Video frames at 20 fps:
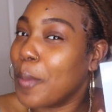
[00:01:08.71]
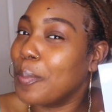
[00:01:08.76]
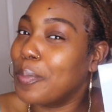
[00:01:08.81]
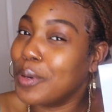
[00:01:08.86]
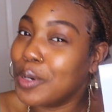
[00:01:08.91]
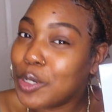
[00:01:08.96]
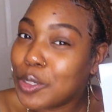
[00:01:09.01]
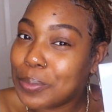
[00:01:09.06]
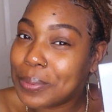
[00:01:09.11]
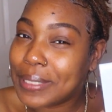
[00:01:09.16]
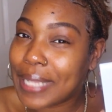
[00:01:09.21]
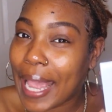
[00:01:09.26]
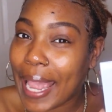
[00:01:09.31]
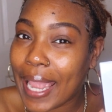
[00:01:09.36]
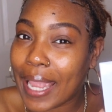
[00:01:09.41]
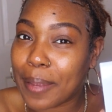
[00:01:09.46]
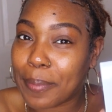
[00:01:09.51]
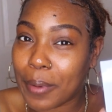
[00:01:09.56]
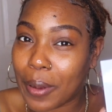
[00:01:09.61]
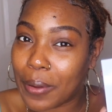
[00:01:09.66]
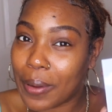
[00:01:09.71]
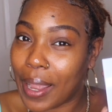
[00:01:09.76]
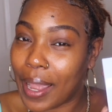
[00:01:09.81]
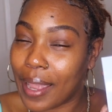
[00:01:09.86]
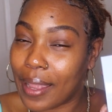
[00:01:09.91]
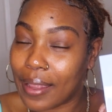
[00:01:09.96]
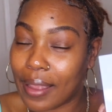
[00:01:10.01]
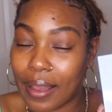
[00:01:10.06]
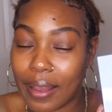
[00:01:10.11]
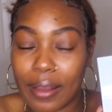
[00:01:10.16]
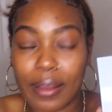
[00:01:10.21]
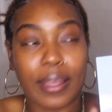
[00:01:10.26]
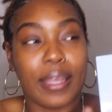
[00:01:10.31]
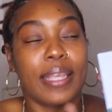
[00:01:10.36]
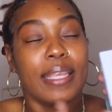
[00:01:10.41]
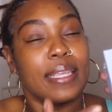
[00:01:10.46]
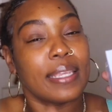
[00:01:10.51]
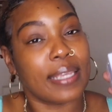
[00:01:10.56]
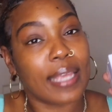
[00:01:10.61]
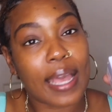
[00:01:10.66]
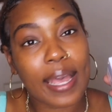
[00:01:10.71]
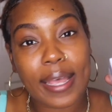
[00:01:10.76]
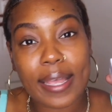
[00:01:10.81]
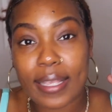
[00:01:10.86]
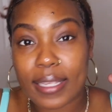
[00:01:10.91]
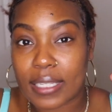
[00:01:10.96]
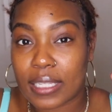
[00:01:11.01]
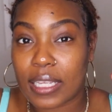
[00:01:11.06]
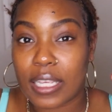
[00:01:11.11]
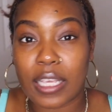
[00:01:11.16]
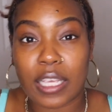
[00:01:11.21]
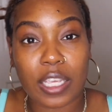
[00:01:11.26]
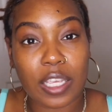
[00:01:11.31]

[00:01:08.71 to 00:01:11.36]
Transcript: Boob tape. Okay, y'all? Yes,